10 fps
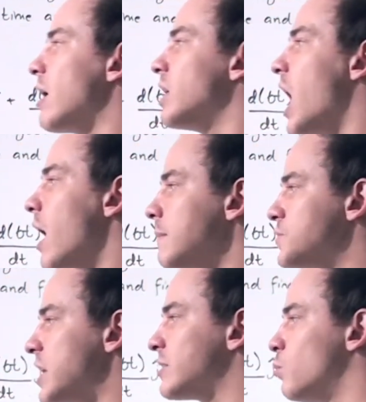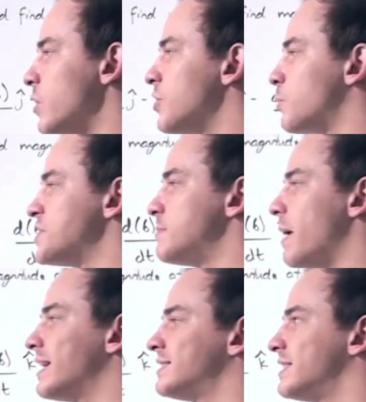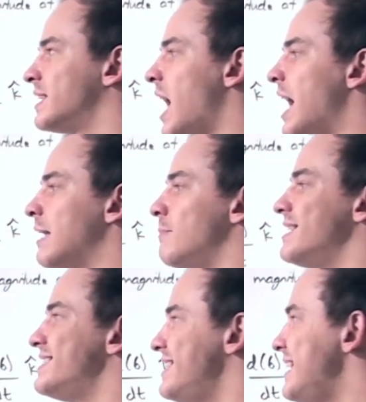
our object with respect to time is